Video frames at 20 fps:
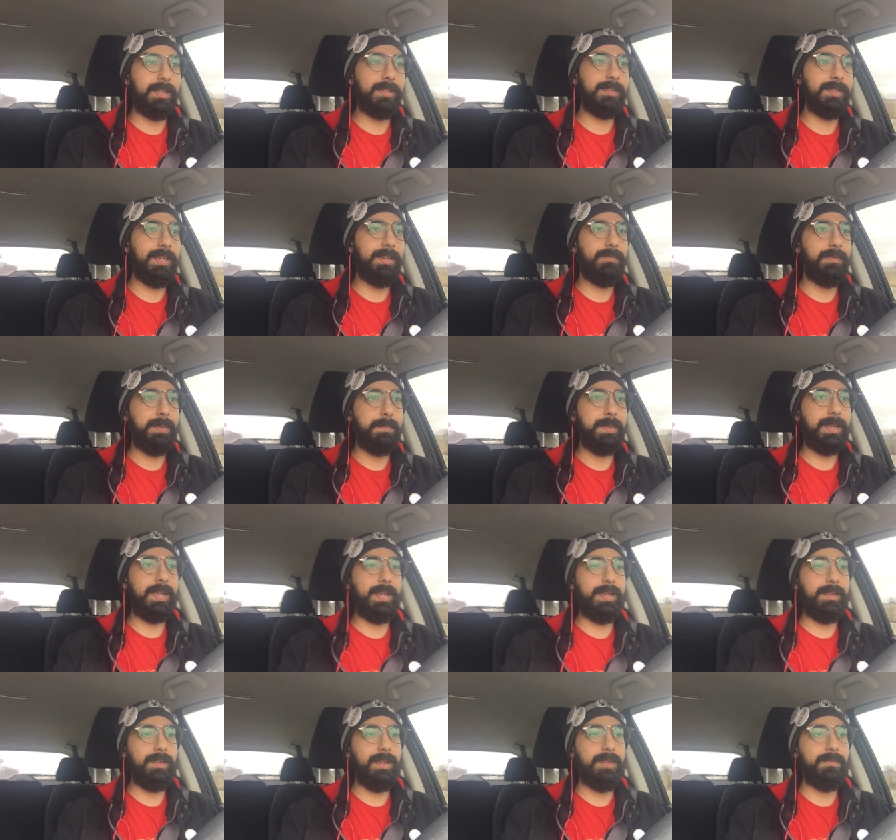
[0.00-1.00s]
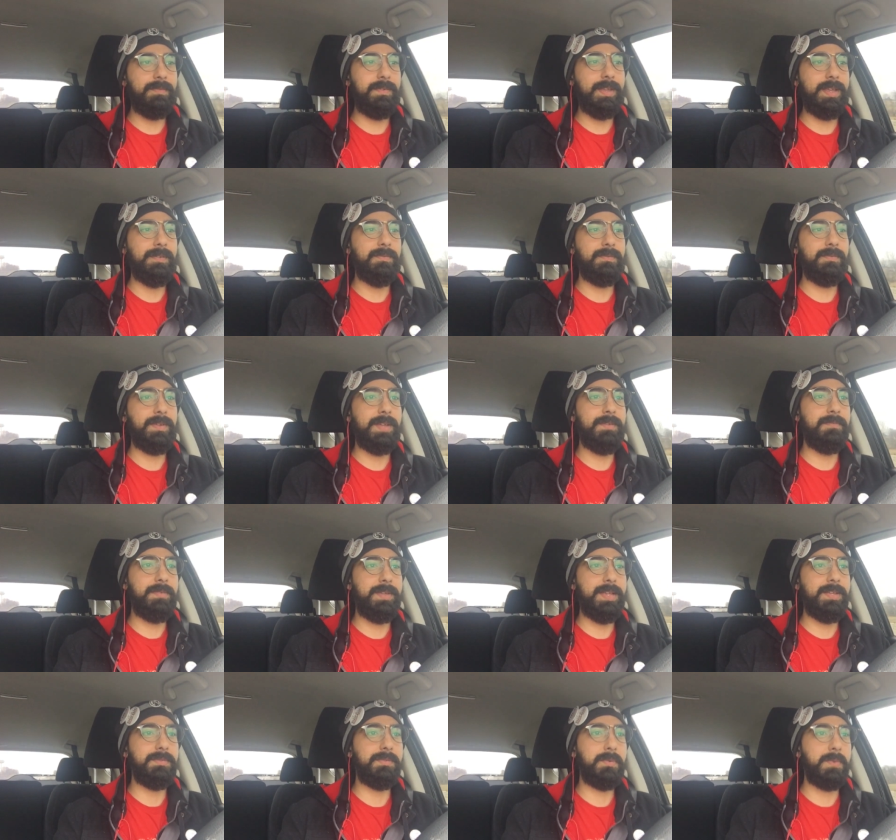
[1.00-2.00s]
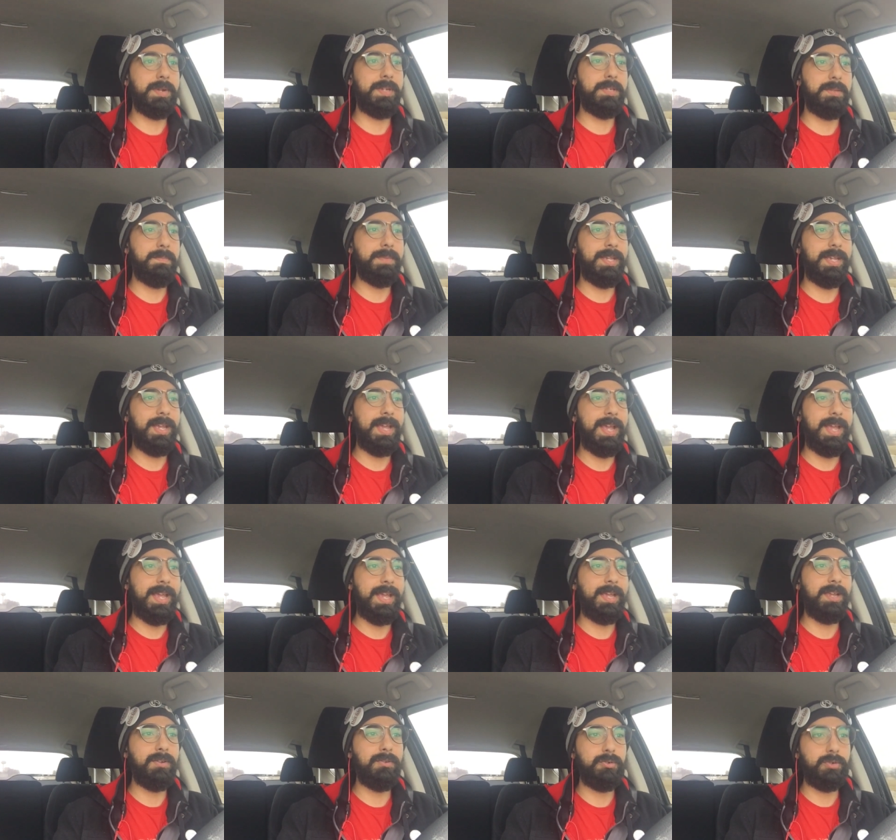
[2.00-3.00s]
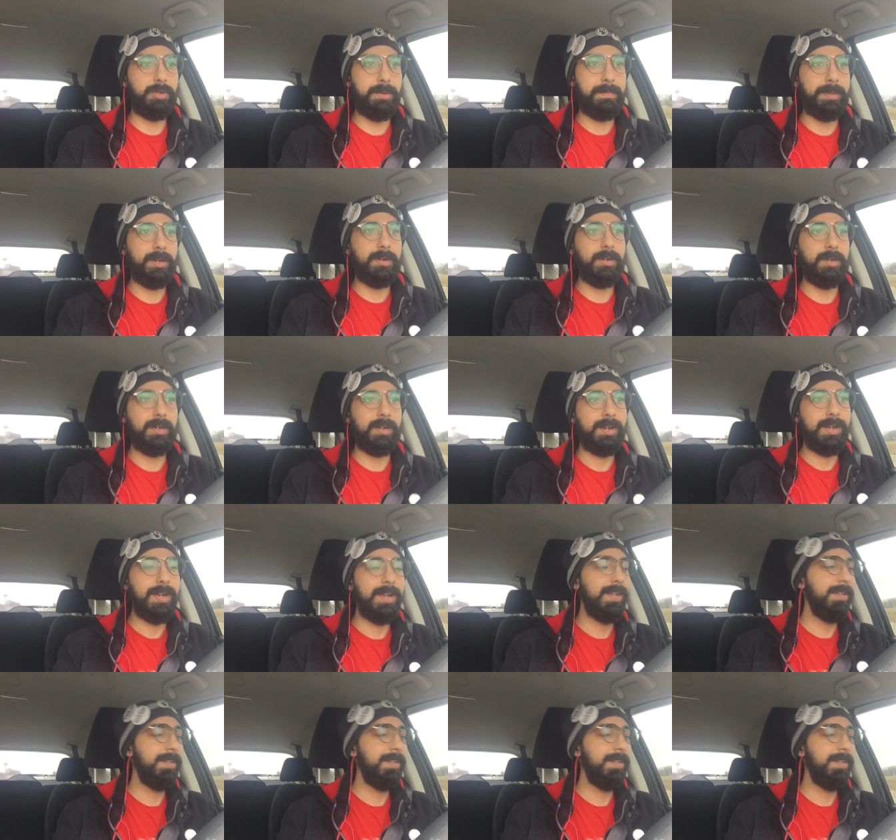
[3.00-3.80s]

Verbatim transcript: Let's see if he if he's going to be a contributor